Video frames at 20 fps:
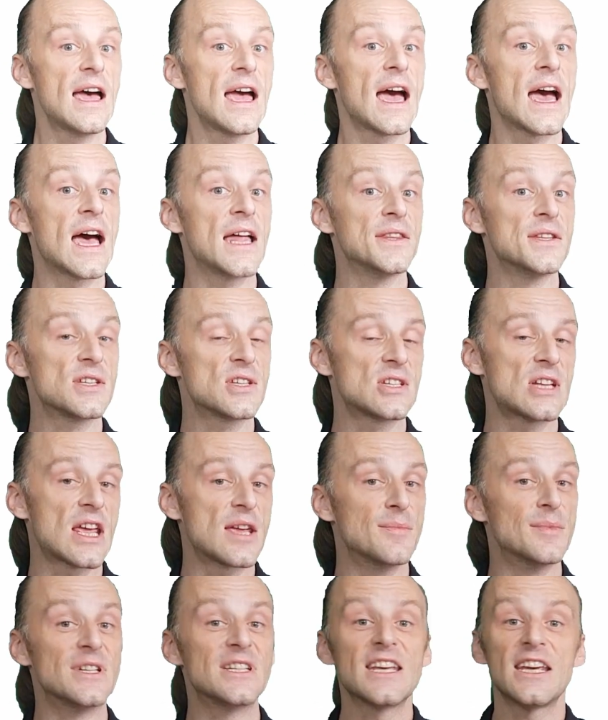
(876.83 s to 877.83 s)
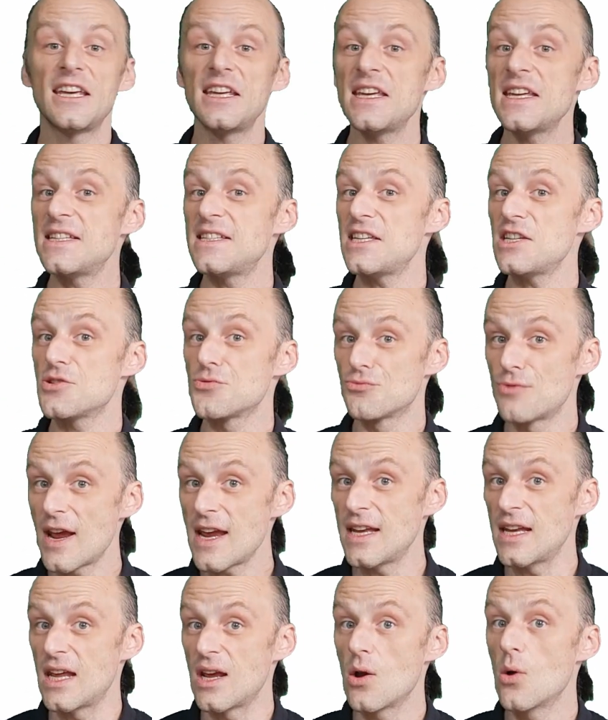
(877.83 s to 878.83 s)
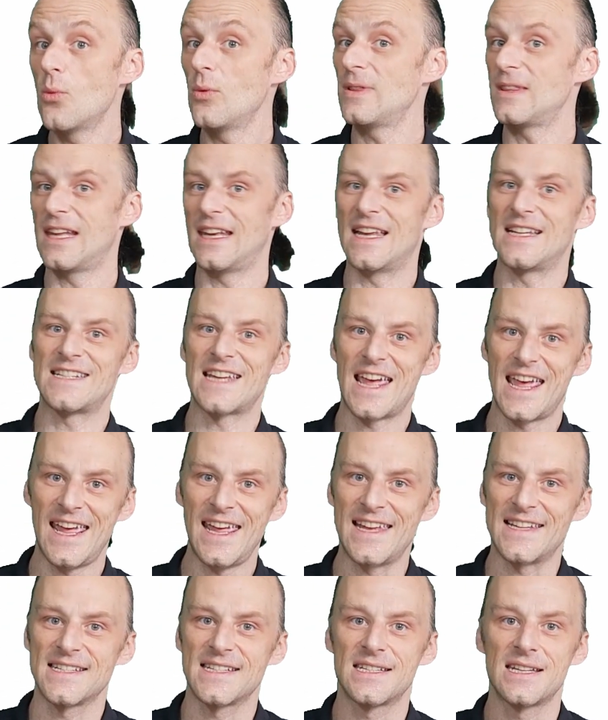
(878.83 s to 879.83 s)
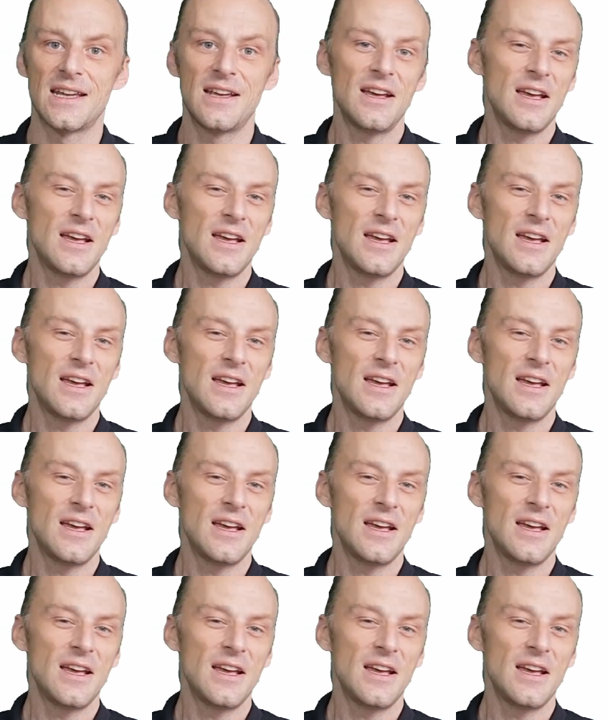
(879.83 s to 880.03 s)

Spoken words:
and the statement it is raining with the letter S.